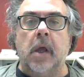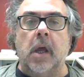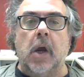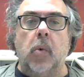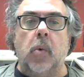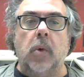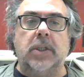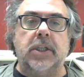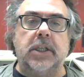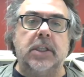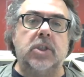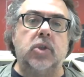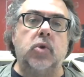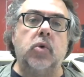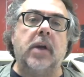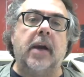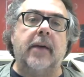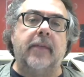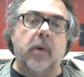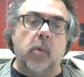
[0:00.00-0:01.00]
which is,
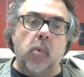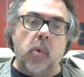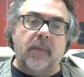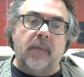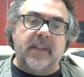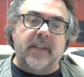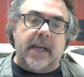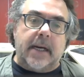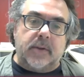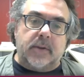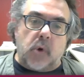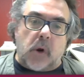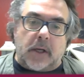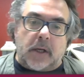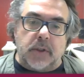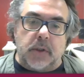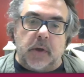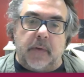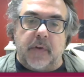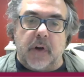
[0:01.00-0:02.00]
together with the
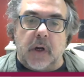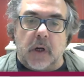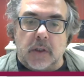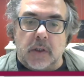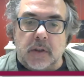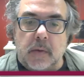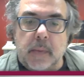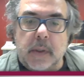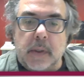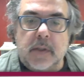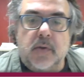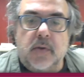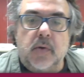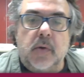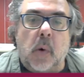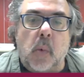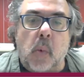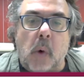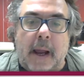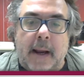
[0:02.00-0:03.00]
attraction of customers to
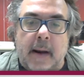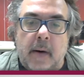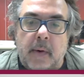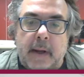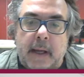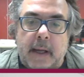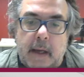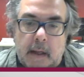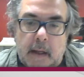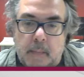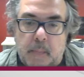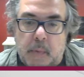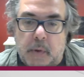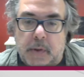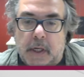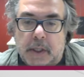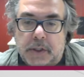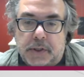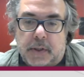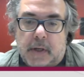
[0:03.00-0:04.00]
the winery and
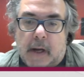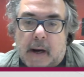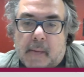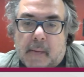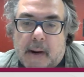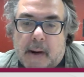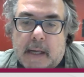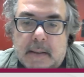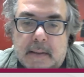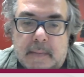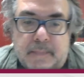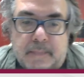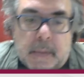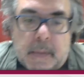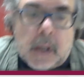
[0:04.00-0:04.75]
production areas,